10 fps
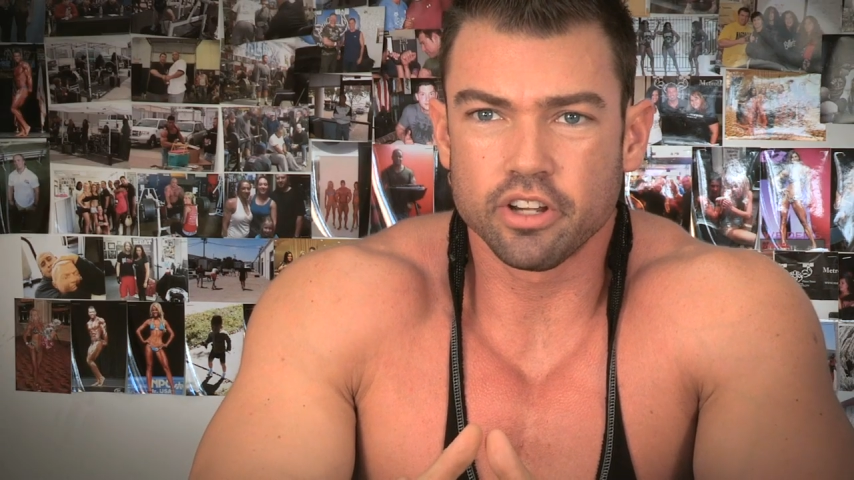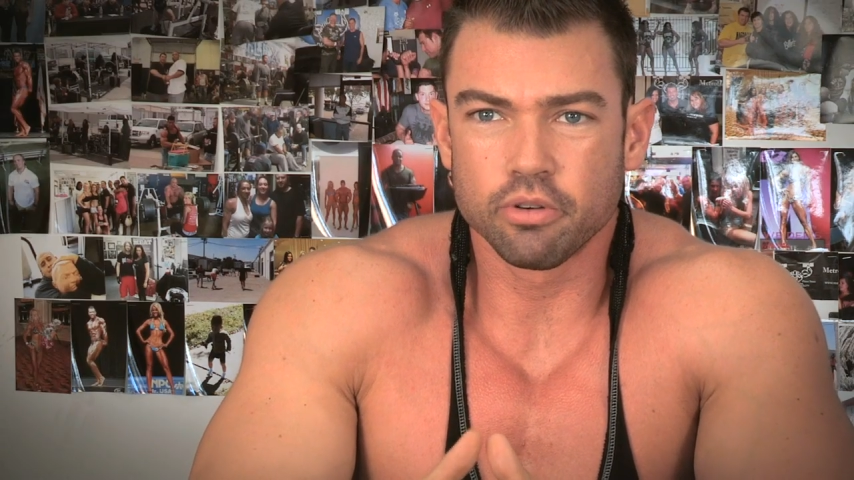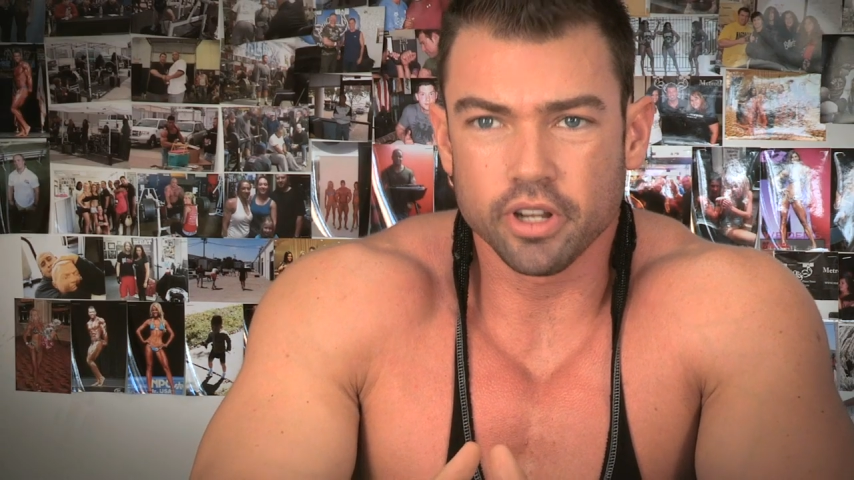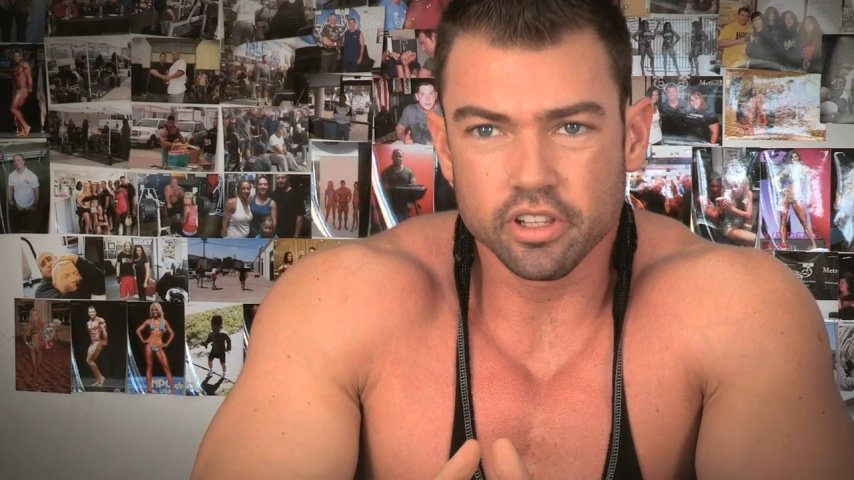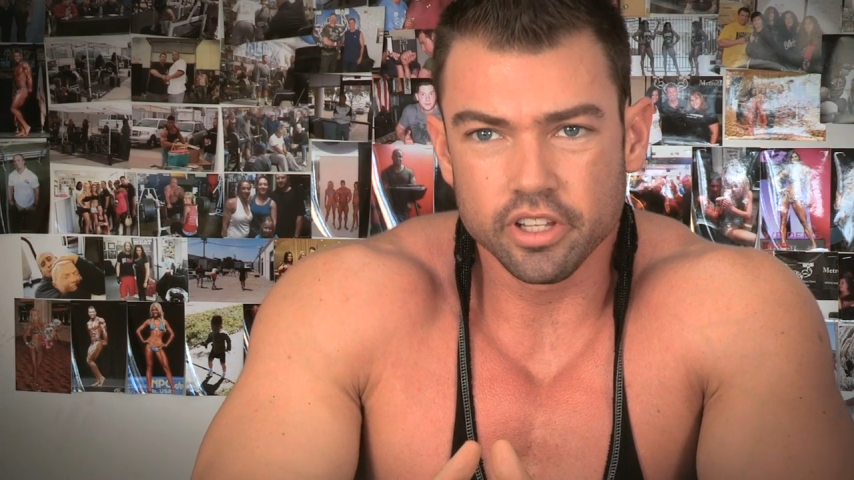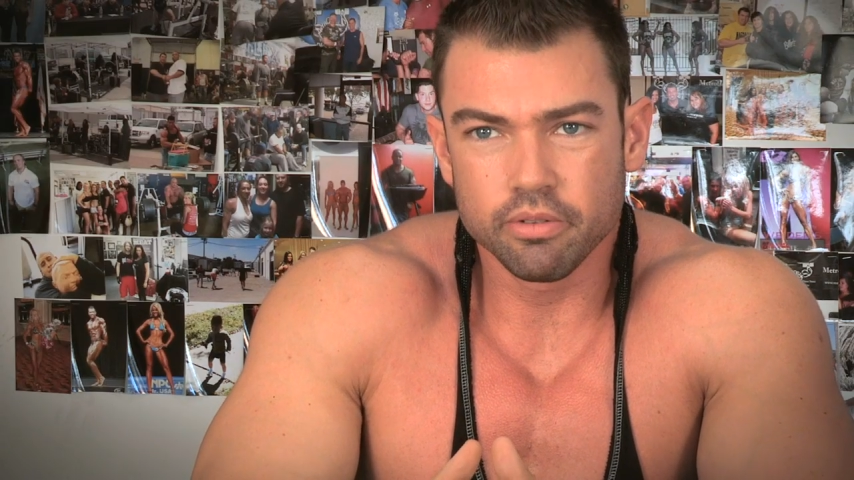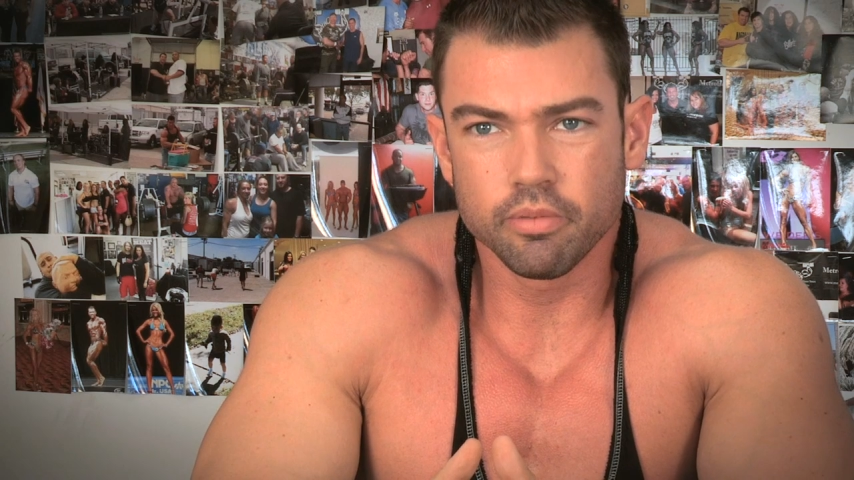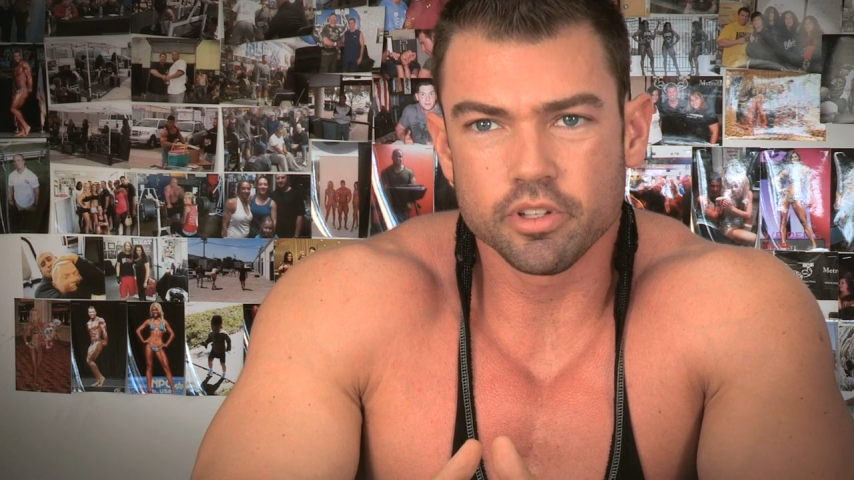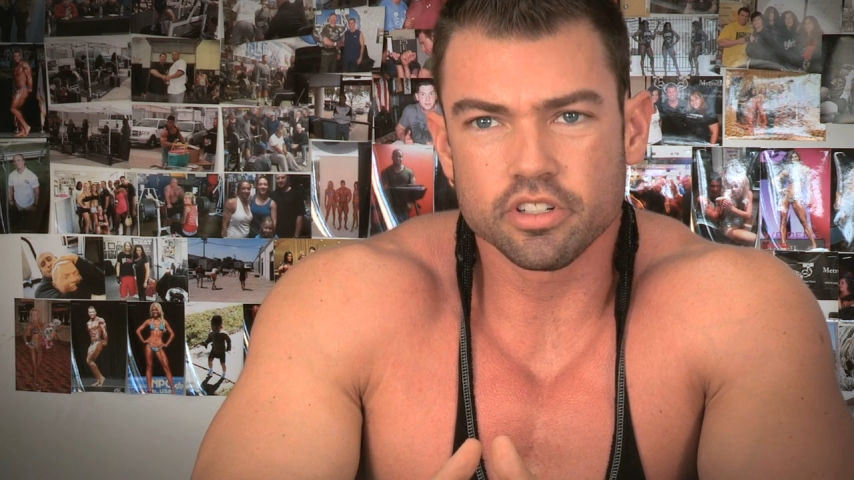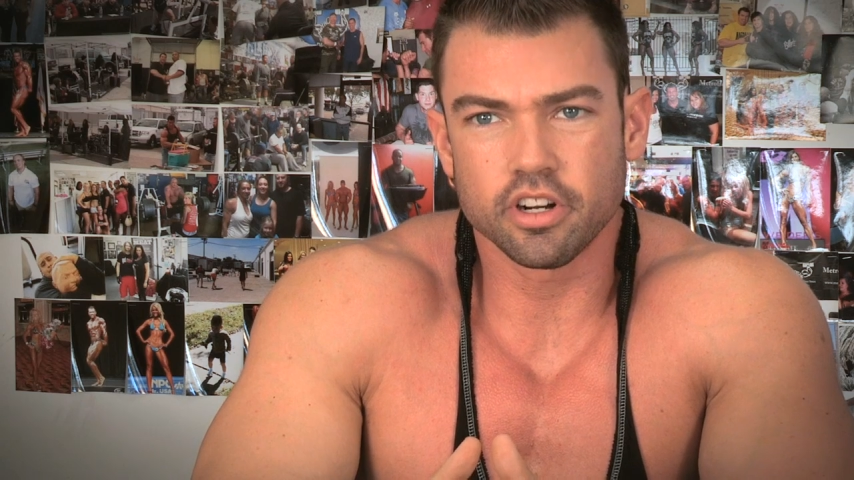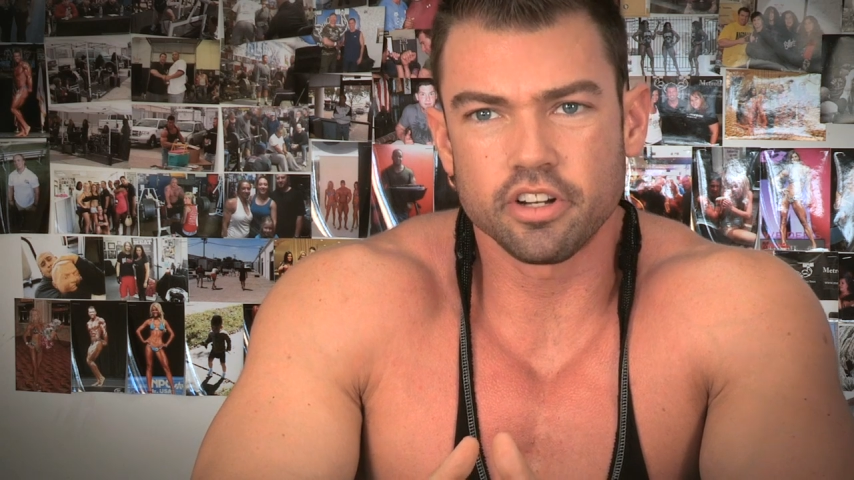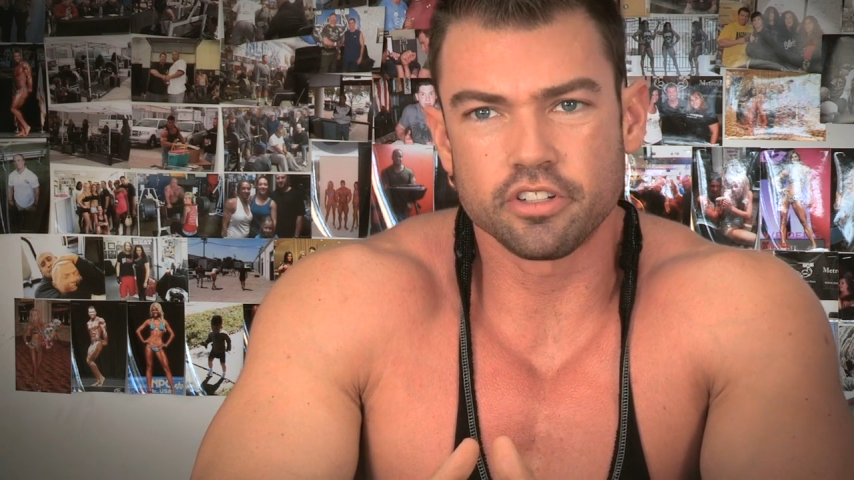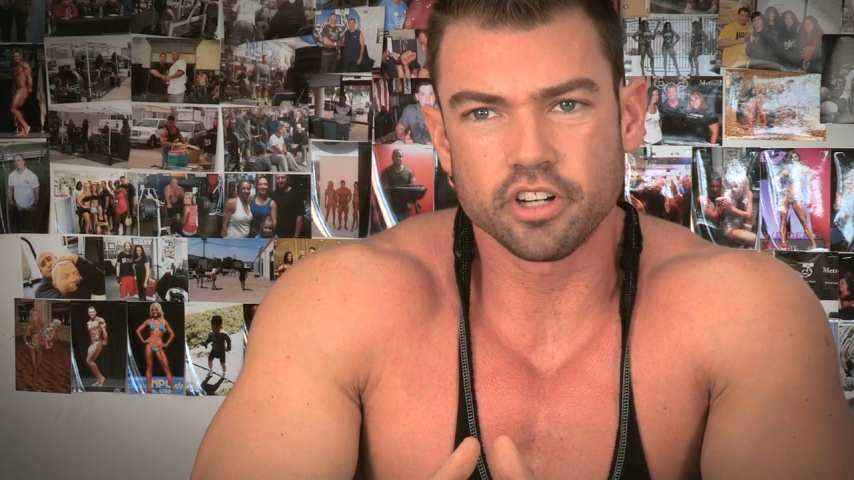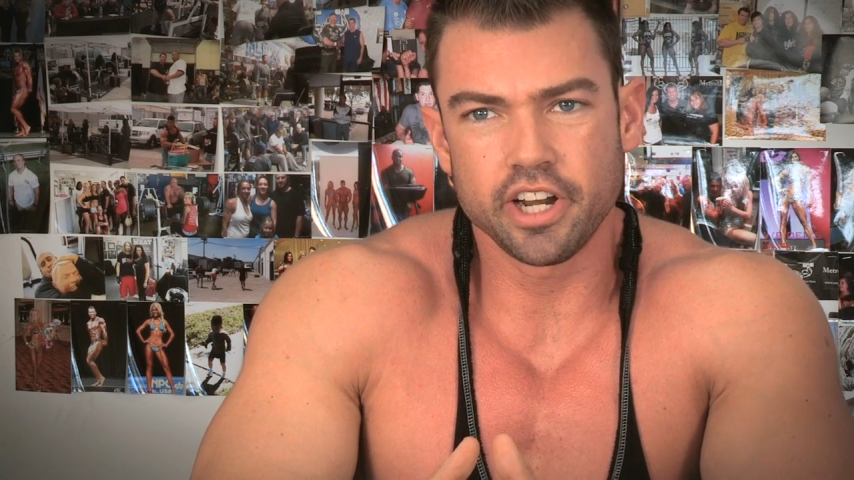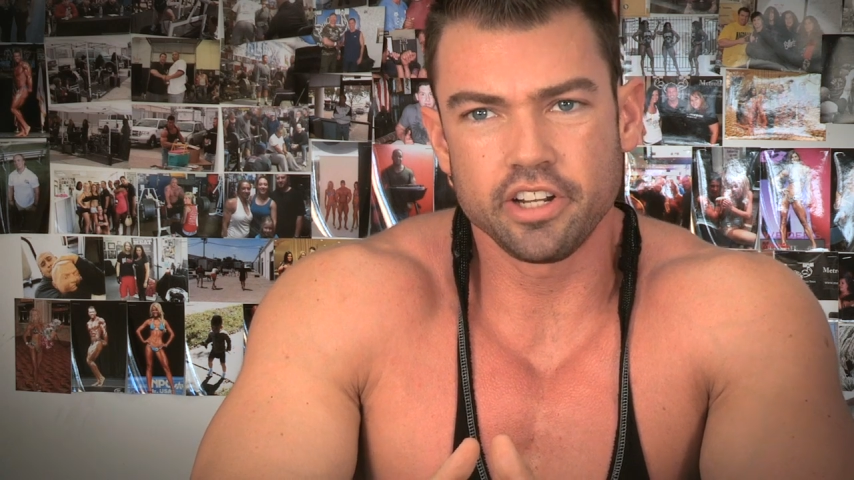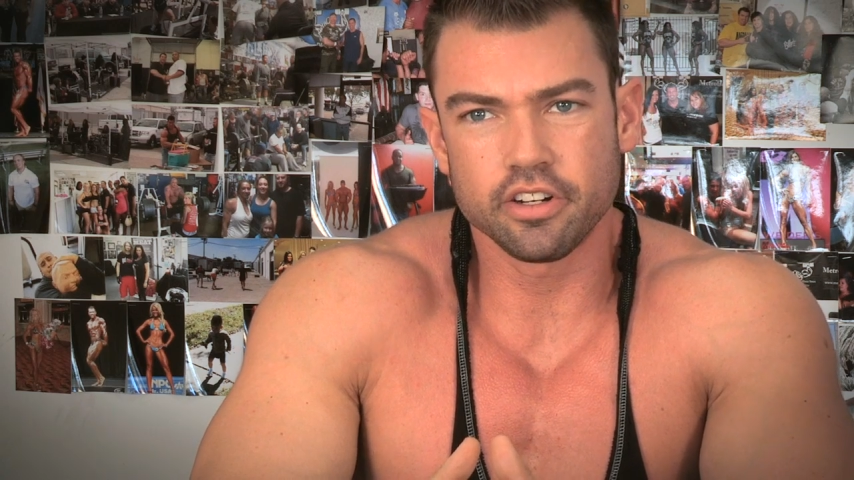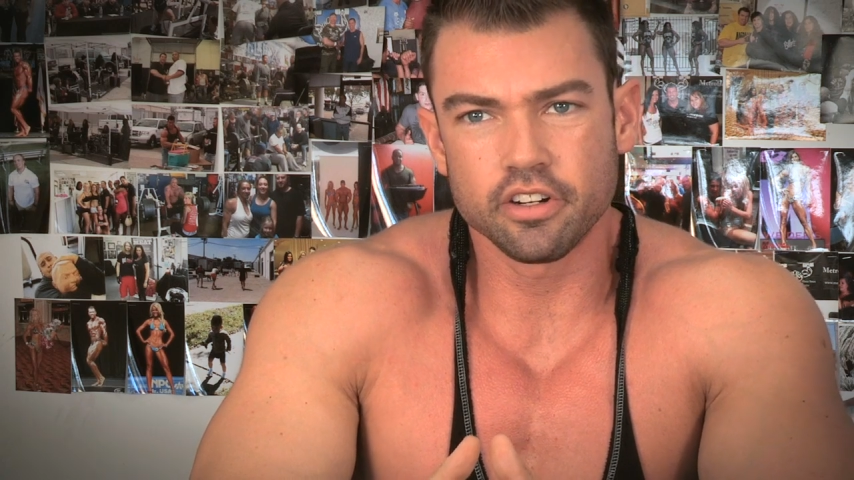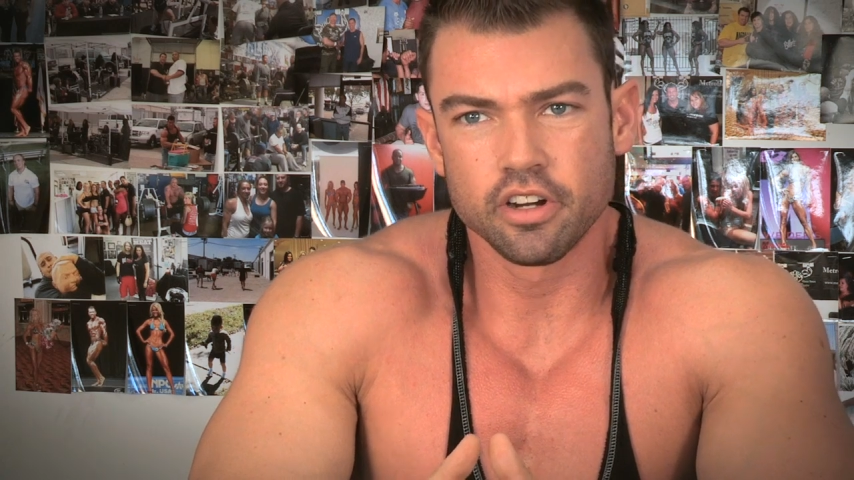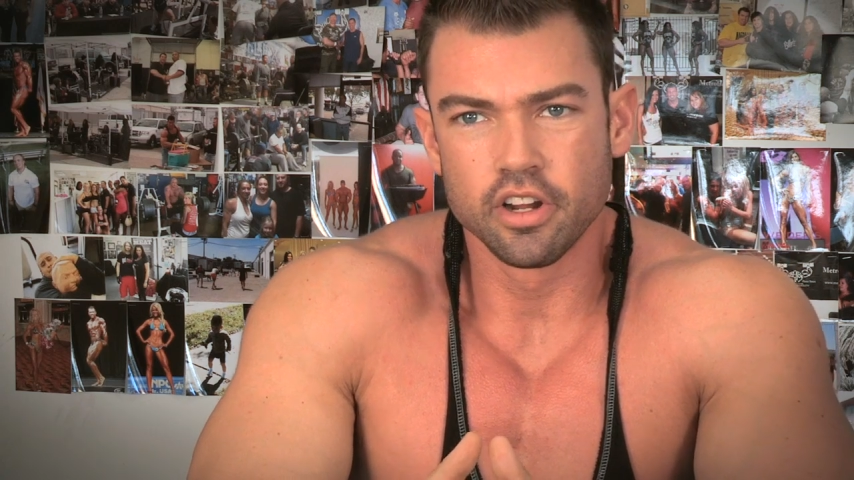quickly when we started training her.